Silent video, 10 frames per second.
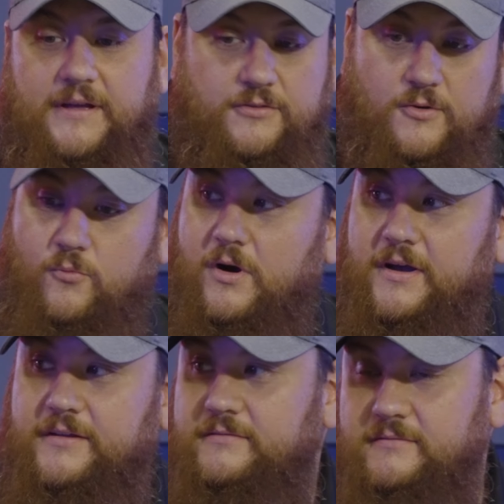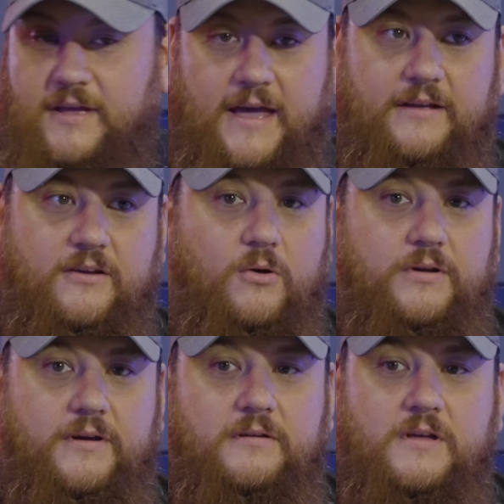like turn 1 at
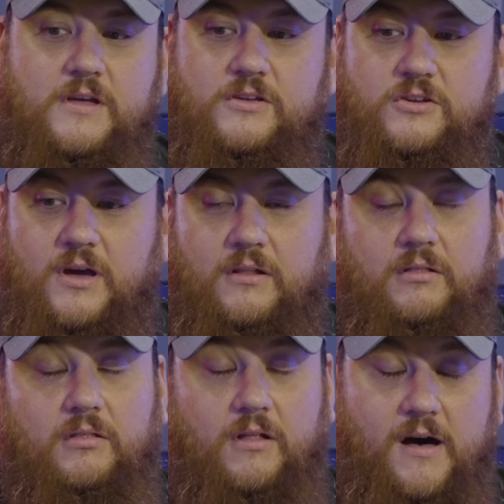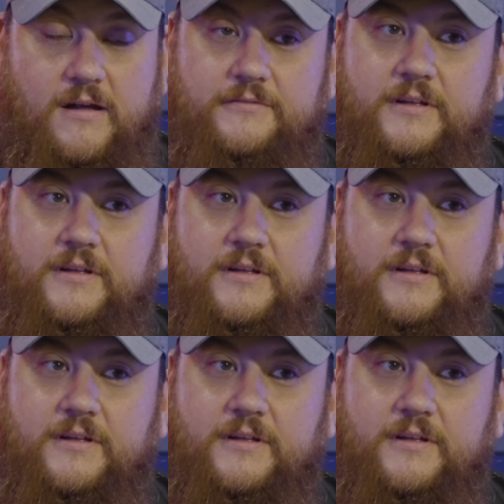Coda, you got a lot of